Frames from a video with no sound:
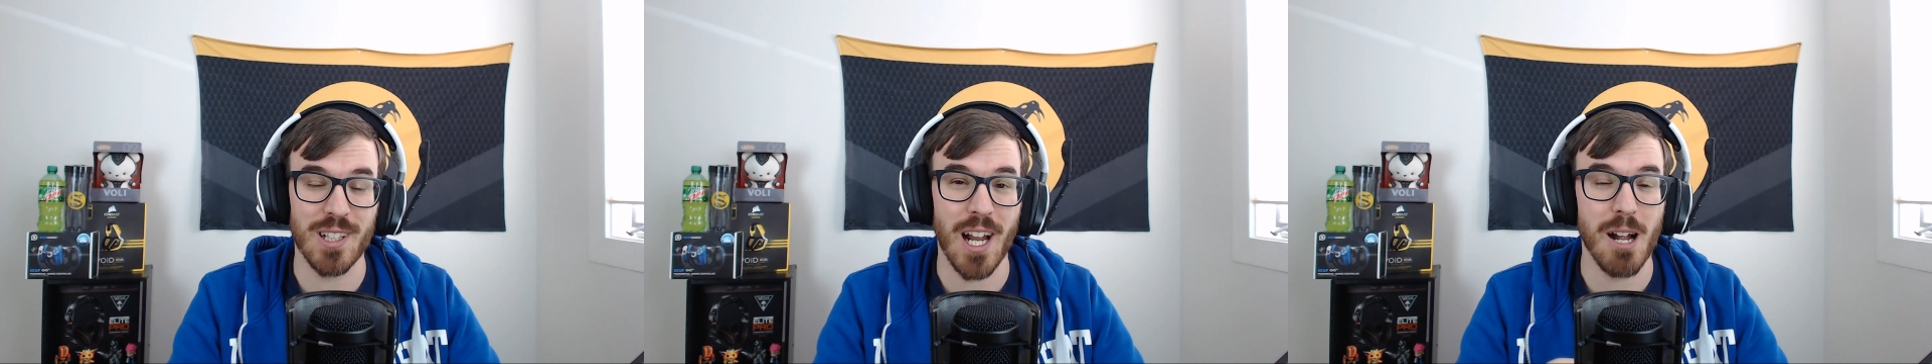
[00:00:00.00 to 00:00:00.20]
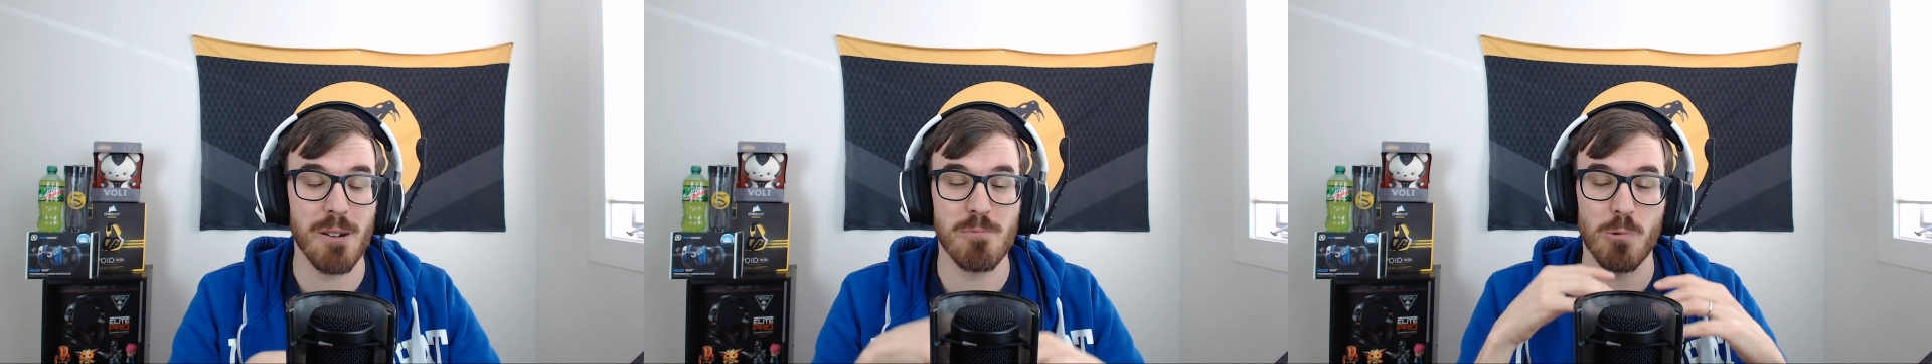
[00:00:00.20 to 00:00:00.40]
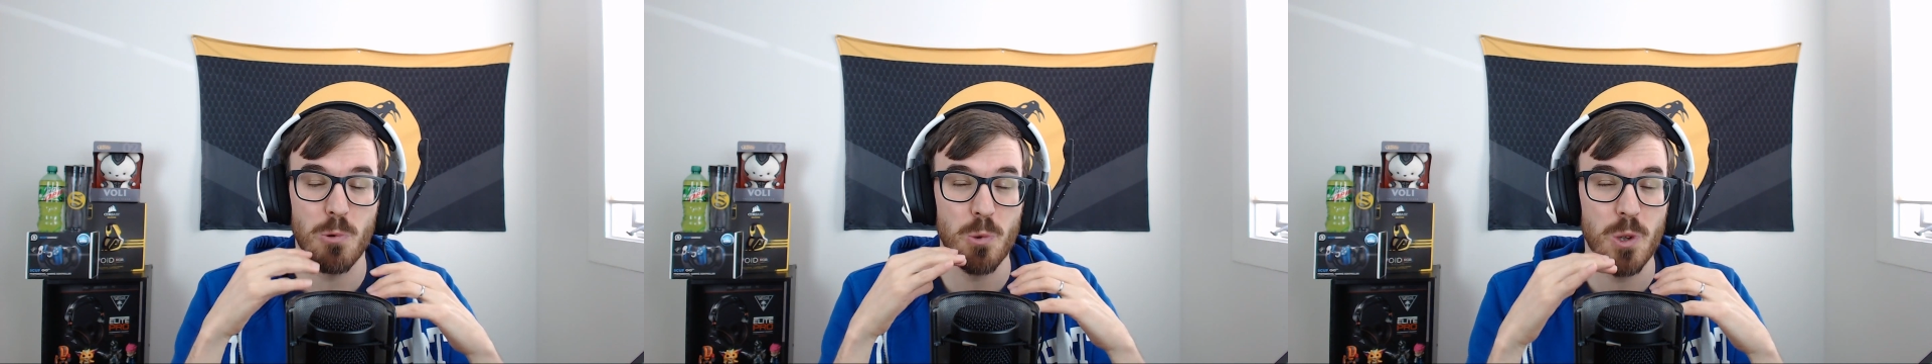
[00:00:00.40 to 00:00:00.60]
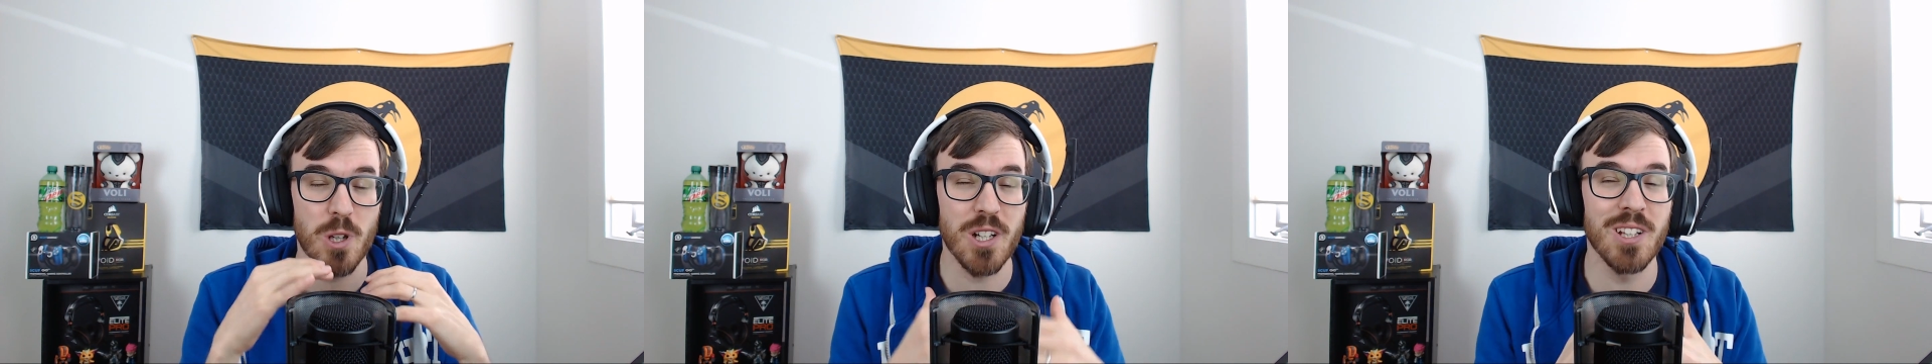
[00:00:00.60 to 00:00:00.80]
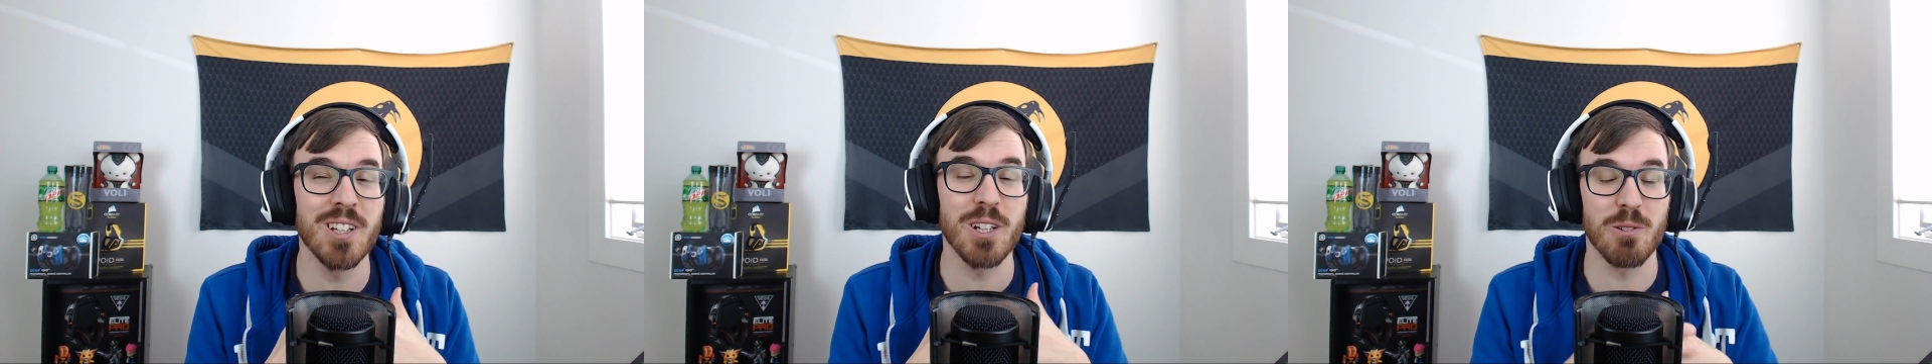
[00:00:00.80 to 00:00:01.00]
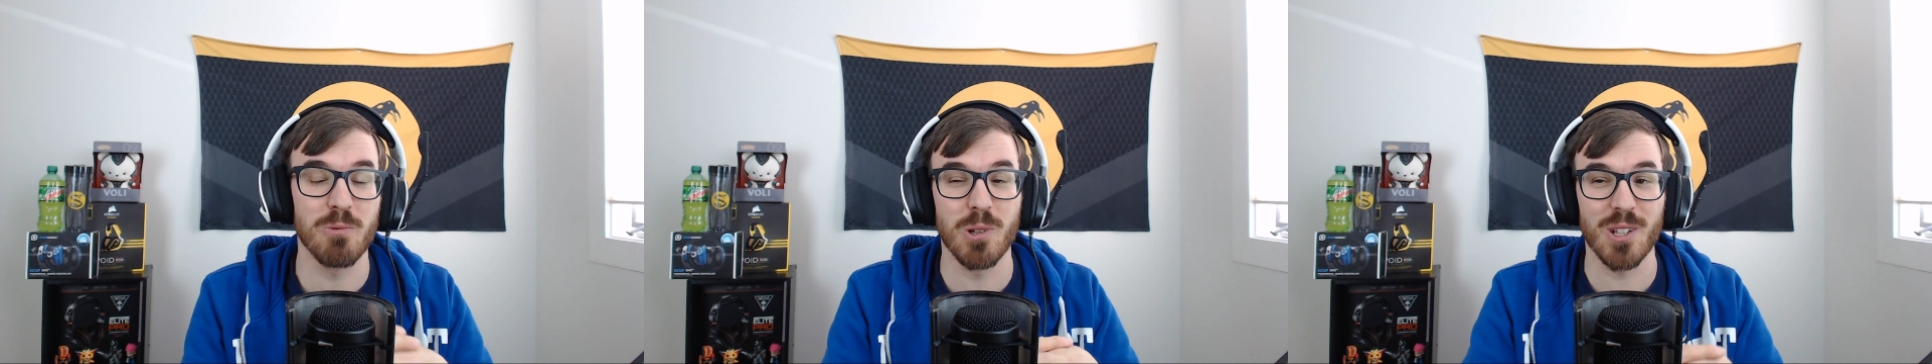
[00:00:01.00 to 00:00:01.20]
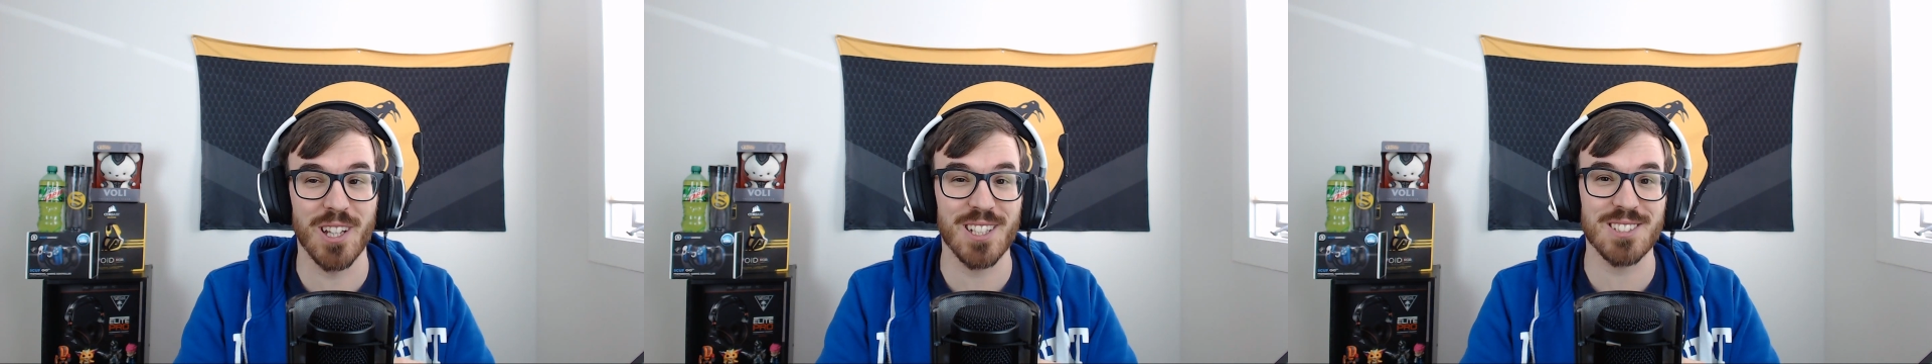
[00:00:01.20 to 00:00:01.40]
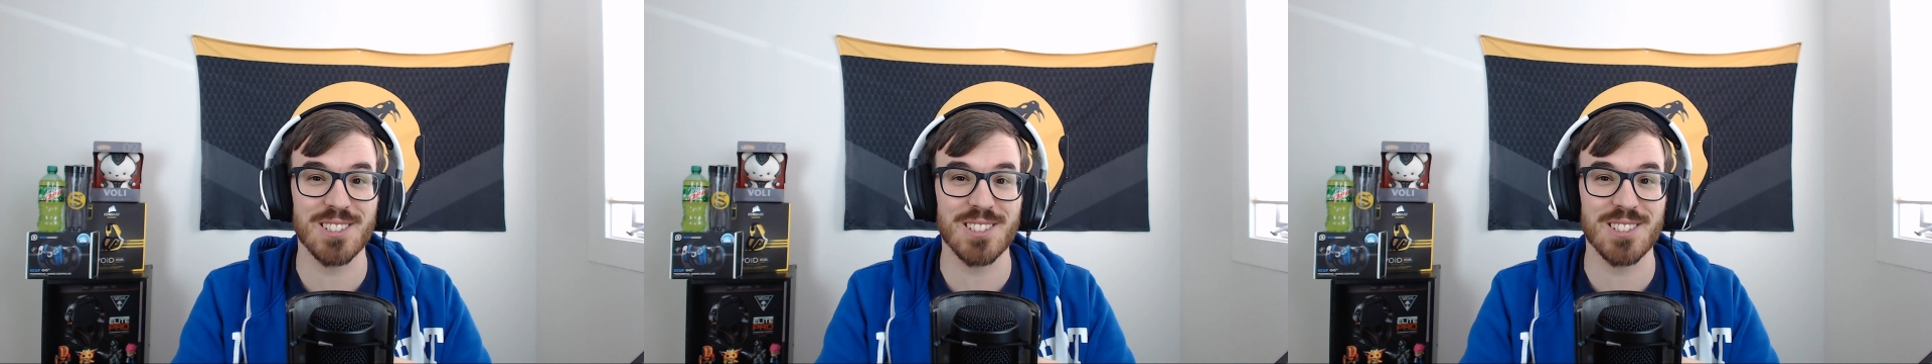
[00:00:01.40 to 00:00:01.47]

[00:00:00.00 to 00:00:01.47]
and I'm really, really